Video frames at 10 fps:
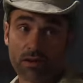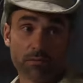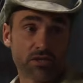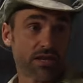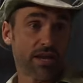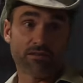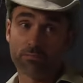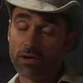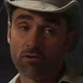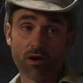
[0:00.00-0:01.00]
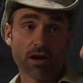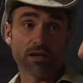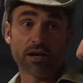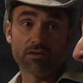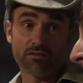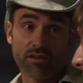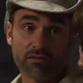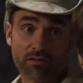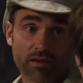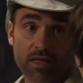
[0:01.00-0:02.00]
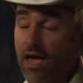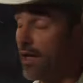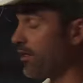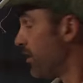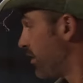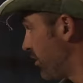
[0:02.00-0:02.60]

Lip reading: Venomous snakes, big crocodiles, things like that.